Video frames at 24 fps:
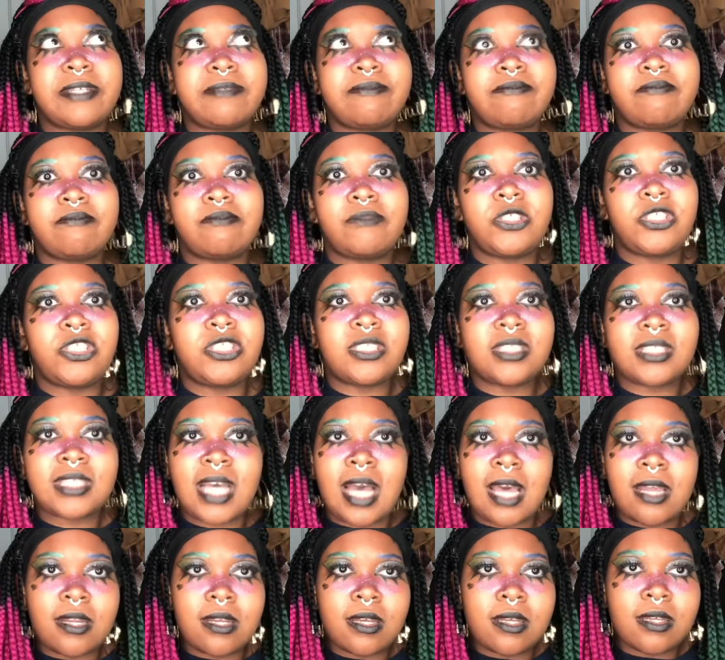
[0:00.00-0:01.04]
you just kind
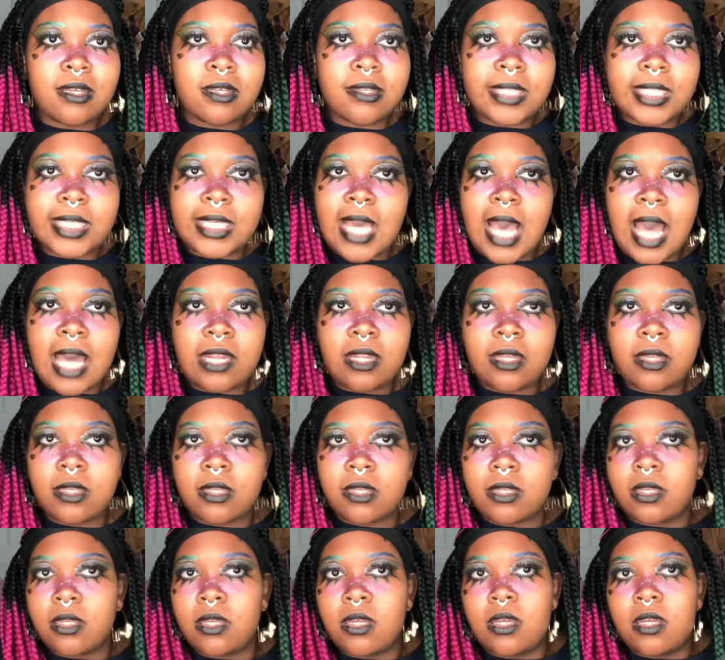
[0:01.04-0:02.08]
of gotta,
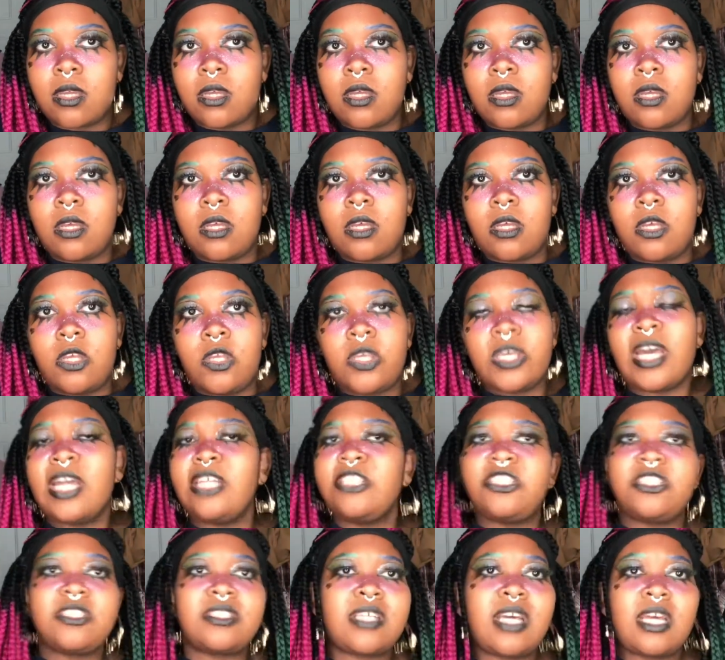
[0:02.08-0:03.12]
you kind of just
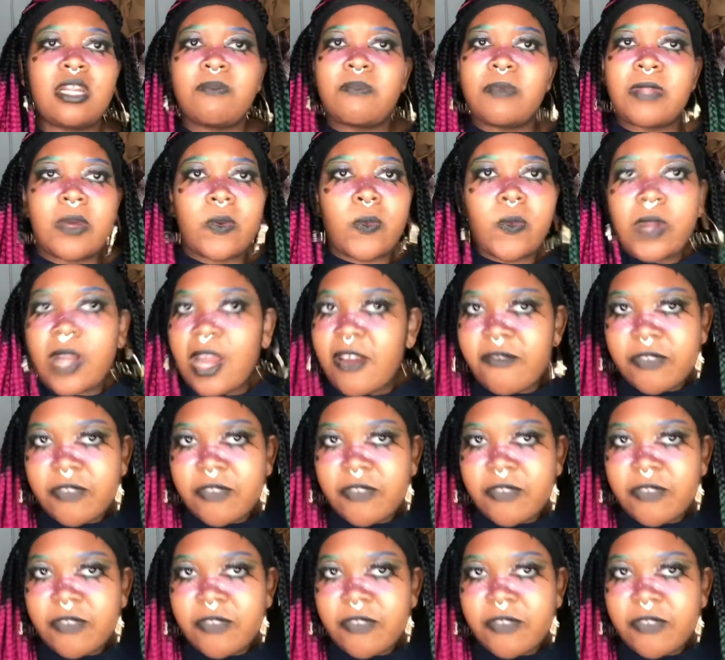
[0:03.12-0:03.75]
gotta be like whatever.